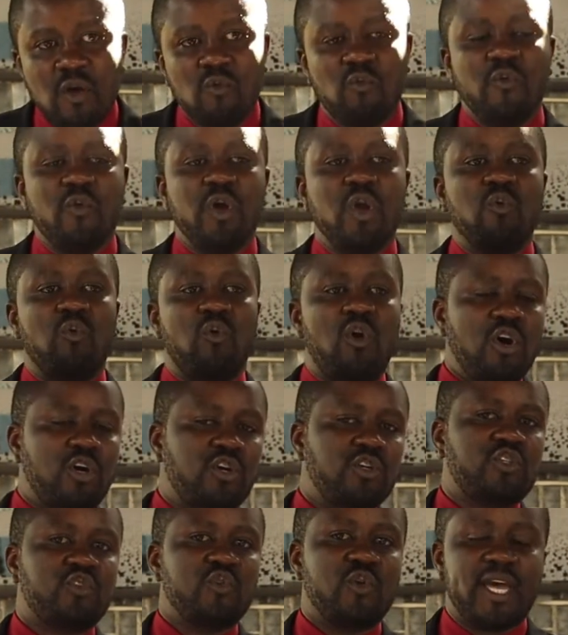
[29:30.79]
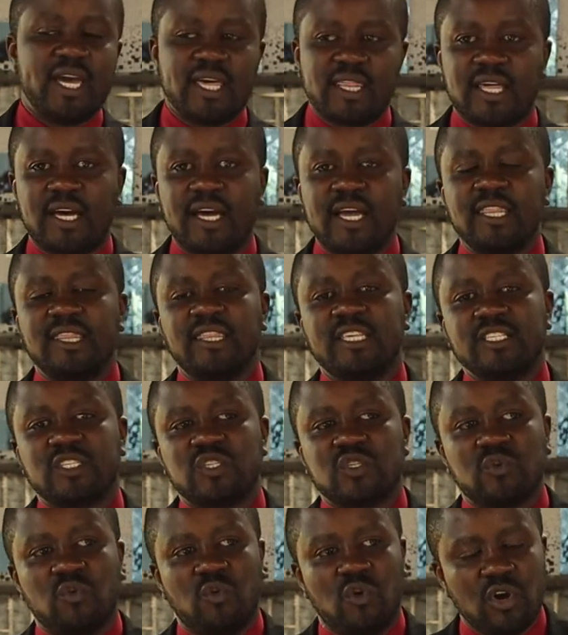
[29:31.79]
We will walk together in
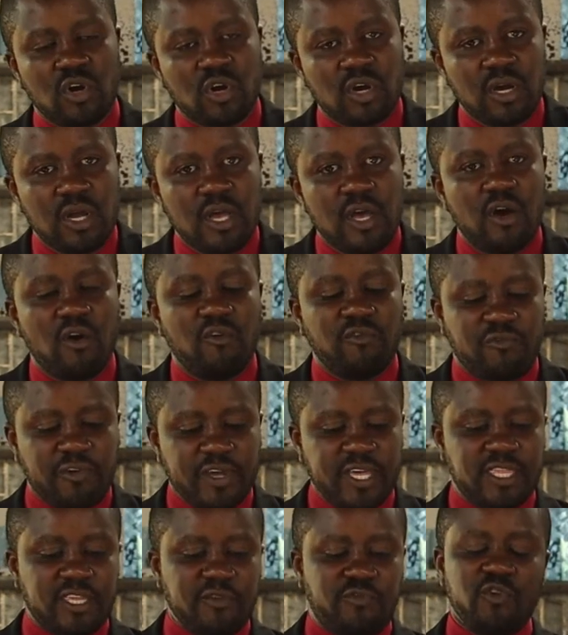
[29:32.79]
this walk of faith.